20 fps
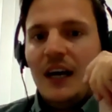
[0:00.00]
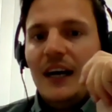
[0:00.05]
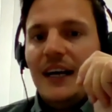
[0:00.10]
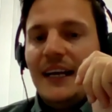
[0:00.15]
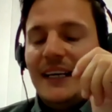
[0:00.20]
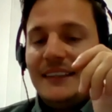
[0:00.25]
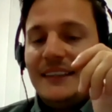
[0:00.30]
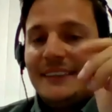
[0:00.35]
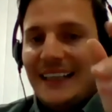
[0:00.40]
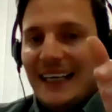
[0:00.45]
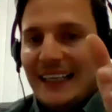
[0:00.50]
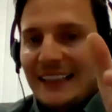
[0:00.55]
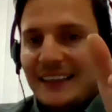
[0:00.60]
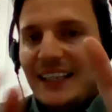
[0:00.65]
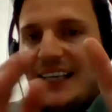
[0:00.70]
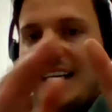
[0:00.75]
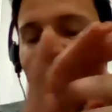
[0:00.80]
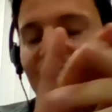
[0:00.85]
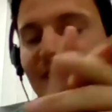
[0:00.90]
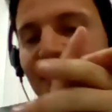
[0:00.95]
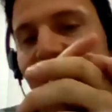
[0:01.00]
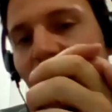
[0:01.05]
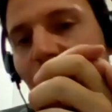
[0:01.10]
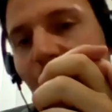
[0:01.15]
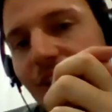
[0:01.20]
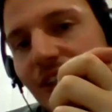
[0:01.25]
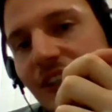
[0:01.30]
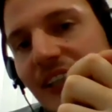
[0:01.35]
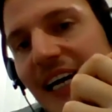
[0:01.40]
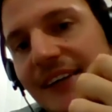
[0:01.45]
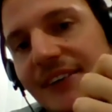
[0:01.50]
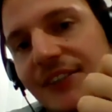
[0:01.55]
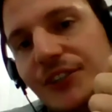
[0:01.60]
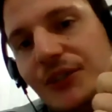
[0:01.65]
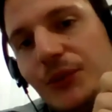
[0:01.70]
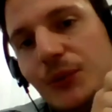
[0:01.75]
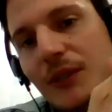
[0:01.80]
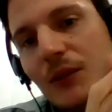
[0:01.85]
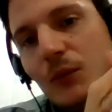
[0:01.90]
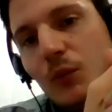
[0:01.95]
In that case here, the Lidar
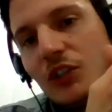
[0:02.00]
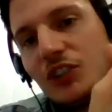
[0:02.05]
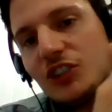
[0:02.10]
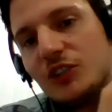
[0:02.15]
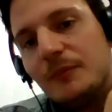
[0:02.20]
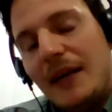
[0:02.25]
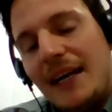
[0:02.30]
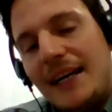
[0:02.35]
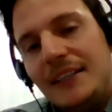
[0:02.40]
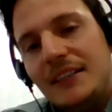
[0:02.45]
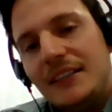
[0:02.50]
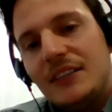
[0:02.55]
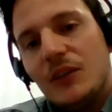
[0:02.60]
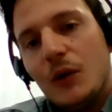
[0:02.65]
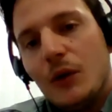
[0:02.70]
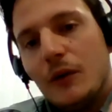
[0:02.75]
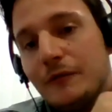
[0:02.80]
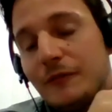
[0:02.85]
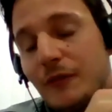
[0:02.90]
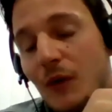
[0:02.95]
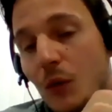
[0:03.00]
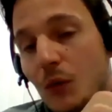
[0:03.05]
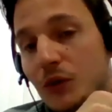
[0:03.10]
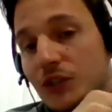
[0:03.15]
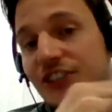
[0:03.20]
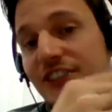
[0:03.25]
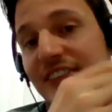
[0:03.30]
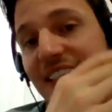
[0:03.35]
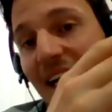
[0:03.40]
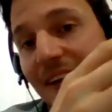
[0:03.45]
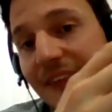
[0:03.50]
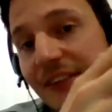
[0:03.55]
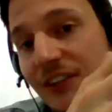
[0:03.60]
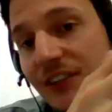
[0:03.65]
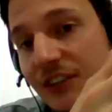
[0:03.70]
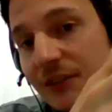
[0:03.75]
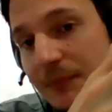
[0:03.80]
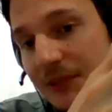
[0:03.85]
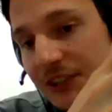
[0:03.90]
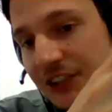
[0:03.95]
unit was made of our
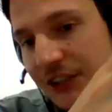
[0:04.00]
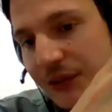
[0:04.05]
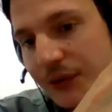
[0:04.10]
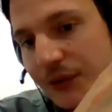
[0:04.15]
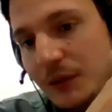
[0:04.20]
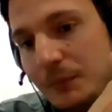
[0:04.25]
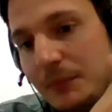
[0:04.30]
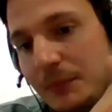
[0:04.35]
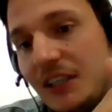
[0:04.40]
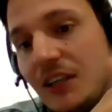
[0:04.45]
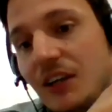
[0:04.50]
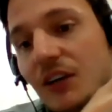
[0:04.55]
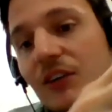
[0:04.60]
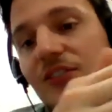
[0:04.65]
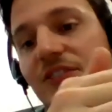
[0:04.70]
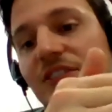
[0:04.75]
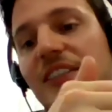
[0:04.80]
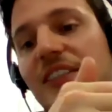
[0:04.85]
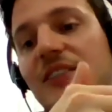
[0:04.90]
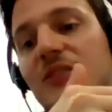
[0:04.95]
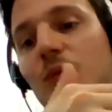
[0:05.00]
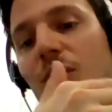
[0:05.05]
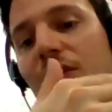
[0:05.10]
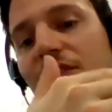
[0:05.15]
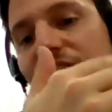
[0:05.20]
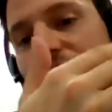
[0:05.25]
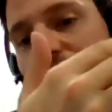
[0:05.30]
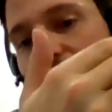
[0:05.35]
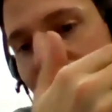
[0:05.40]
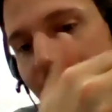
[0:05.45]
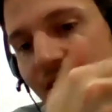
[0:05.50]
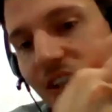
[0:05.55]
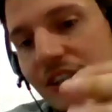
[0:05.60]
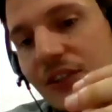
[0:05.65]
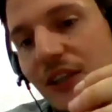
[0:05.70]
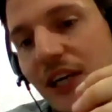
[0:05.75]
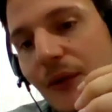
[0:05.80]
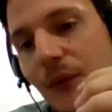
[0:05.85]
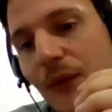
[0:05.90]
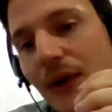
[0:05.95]
standard material because it was not
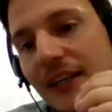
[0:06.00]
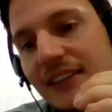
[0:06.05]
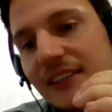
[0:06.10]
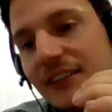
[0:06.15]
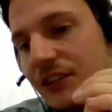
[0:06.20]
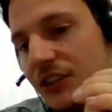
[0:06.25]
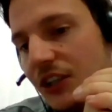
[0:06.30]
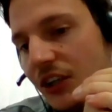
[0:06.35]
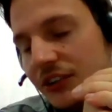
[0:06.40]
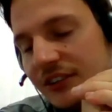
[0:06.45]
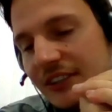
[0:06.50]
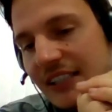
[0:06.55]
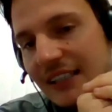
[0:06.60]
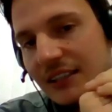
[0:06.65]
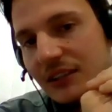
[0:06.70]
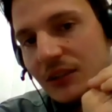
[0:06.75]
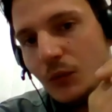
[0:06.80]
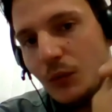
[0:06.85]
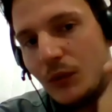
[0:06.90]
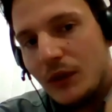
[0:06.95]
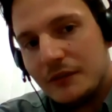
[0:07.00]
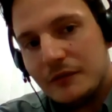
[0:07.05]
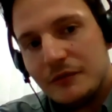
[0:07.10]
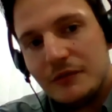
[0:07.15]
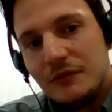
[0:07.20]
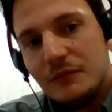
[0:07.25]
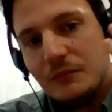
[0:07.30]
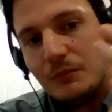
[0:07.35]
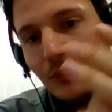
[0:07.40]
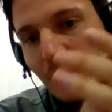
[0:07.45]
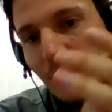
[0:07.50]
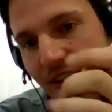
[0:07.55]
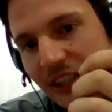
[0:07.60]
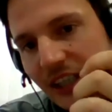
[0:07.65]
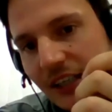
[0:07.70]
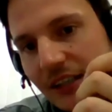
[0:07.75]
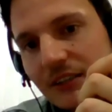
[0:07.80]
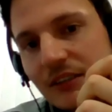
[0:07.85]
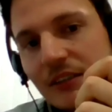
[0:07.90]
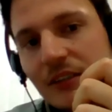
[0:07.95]
direct in contact with
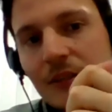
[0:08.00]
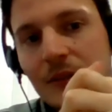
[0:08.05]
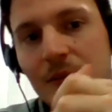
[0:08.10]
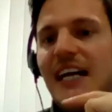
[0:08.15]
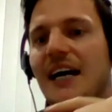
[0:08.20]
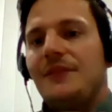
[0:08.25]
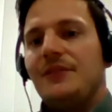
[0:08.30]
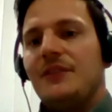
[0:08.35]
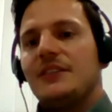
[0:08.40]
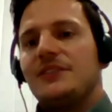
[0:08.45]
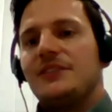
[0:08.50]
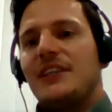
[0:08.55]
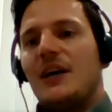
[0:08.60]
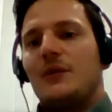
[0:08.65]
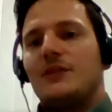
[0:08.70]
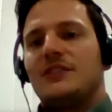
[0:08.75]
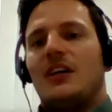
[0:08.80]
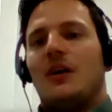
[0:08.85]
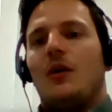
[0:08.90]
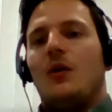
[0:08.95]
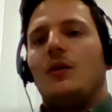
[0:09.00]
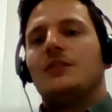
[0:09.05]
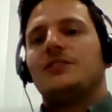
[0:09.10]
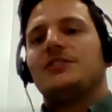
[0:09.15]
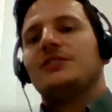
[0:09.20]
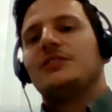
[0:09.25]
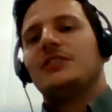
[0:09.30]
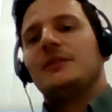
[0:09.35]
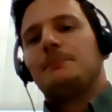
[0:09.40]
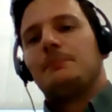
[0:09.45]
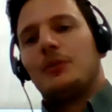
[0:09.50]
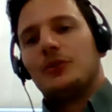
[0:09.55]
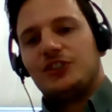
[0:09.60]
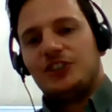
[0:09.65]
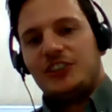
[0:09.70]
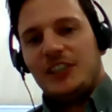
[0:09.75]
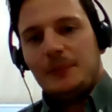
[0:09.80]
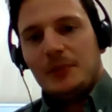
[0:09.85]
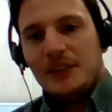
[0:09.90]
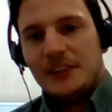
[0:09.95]
product. And there is also the
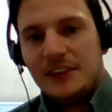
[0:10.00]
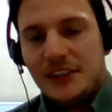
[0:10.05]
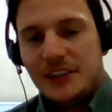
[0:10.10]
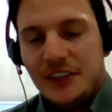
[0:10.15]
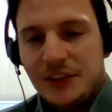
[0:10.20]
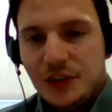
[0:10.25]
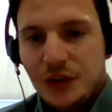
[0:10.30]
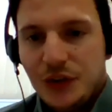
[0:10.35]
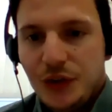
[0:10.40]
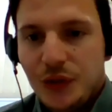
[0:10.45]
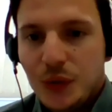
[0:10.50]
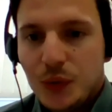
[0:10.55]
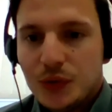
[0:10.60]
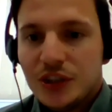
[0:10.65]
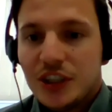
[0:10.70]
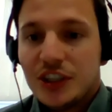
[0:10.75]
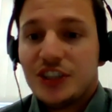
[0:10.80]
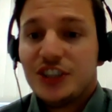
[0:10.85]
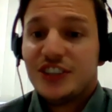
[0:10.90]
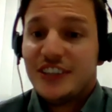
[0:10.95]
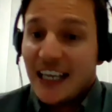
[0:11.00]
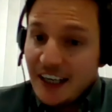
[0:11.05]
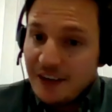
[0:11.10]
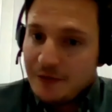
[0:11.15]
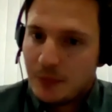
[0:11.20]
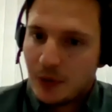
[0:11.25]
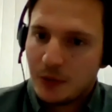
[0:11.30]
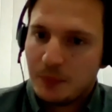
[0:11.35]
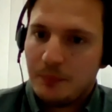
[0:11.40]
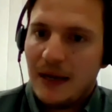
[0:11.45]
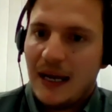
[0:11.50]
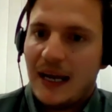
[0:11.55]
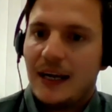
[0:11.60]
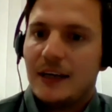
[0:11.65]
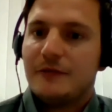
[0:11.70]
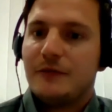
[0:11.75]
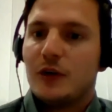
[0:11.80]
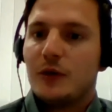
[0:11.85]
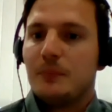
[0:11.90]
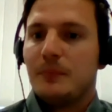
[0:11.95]
possibility to use SafePort bag
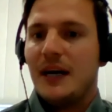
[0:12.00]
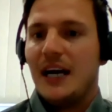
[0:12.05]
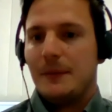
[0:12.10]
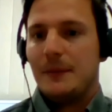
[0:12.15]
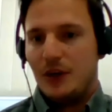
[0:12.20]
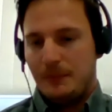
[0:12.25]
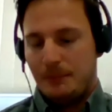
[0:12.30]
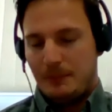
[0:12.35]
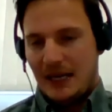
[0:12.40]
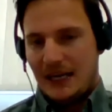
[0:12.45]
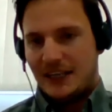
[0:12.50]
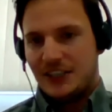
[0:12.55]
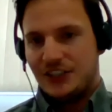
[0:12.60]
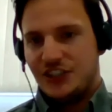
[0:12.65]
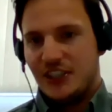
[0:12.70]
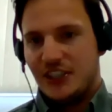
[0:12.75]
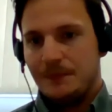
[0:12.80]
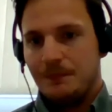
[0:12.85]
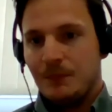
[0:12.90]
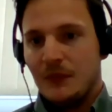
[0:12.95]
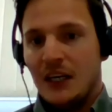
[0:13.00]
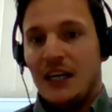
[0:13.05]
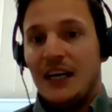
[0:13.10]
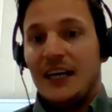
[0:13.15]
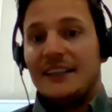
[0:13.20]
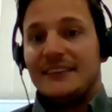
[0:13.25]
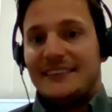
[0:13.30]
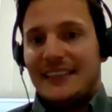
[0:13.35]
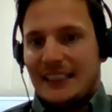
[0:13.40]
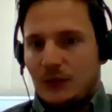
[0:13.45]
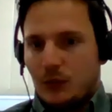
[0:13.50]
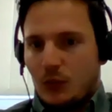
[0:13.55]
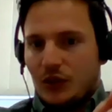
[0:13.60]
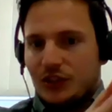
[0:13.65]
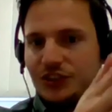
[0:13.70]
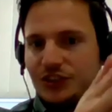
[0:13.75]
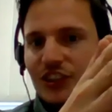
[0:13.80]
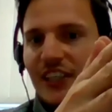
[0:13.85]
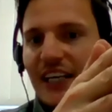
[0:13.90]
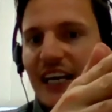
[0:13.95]
for primary packaging. That
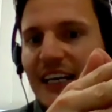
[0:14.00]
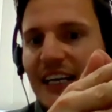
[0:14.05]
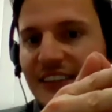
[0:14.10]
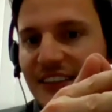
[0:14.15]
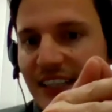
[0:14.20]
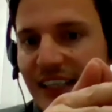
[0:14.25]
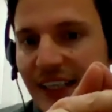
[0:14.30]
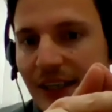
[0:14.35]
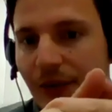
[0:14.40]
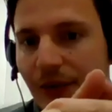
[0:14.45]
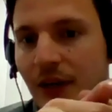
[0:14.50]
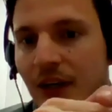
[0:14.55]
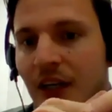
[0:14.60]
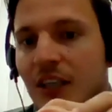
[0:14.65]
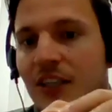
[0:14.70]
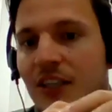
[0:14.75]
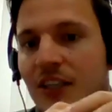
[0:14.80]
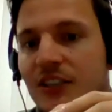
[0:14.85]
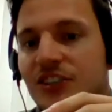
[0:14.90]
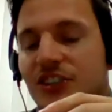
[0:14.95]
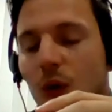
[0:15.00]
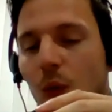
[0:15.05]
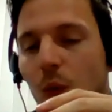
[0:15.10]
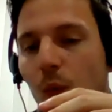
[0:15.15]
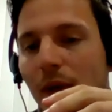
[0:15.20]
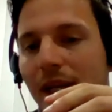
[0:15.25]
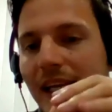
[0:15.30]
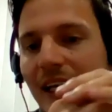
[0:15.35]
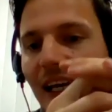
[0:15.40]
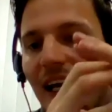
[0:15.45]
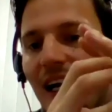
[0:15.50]
was the case here. So we